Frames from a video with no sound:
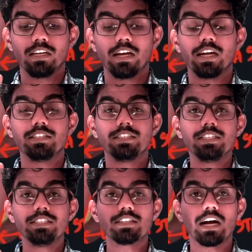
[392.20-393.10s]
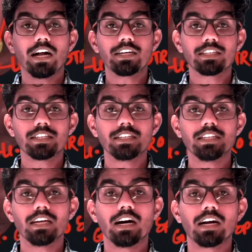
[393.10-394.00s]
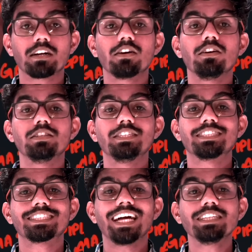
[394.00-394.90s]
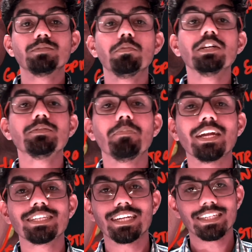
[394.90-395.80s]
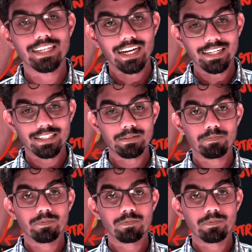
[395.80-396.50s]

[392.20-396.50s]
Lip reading: and these arteries are called the transverse pancreatic artery.